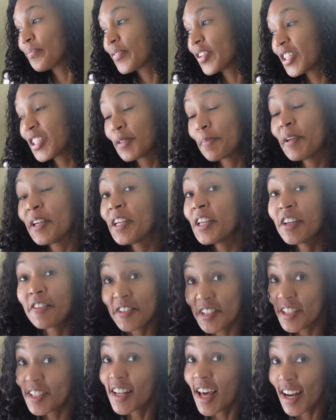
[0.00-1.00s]
Speaking of
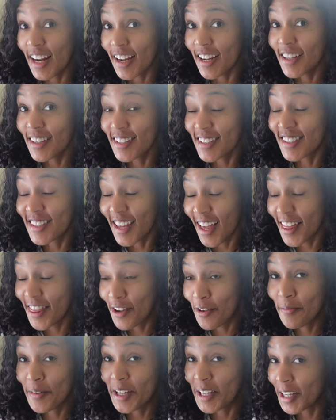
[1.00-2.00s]
aesthetics,
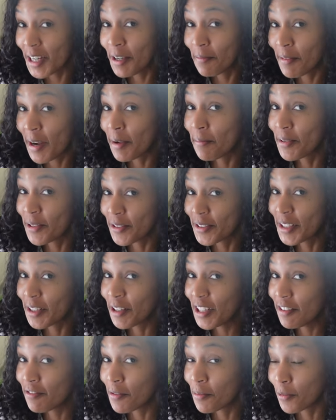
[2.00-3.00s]
they're making my building
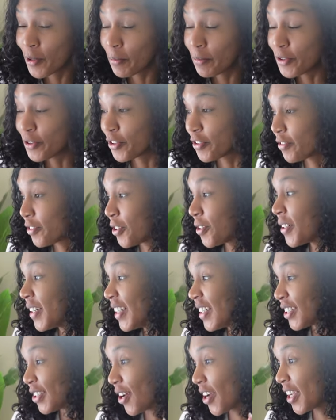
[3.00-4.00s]
even more beautiful,
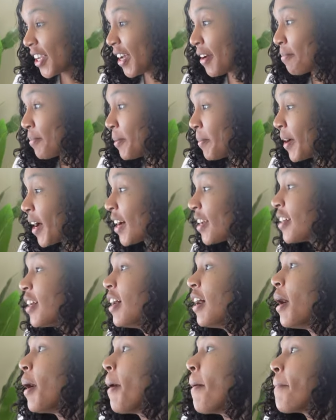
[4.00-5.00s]
so I can't be mad.
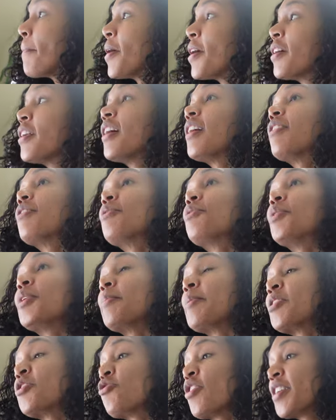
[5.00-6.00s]
But what
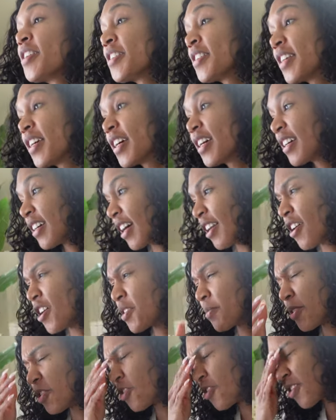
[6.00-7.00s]
am I trying to say? I
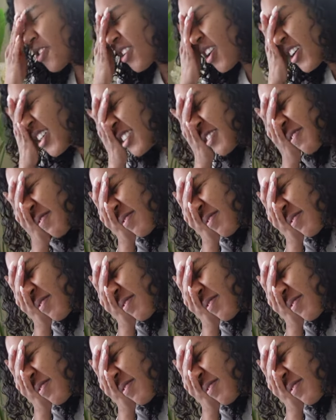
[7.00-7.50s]
lost my train of thought.